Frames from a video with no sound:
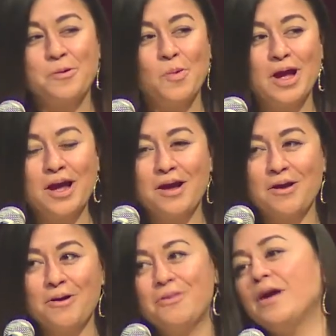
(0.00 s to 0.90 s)

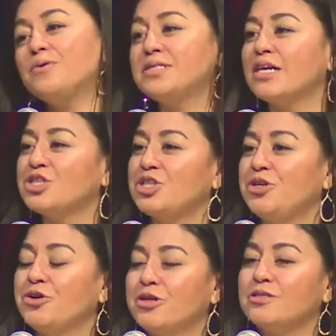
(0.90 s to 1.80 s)
well, that was actually
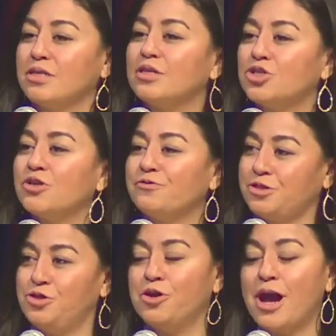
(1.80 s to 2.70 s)
your signature
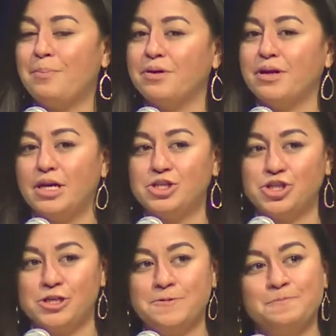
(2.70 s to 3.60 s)
to your
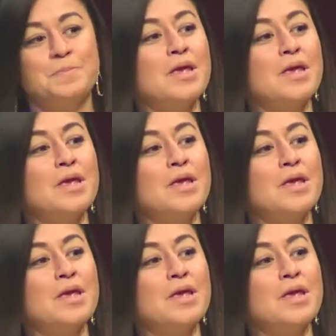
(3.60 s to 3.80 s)
application.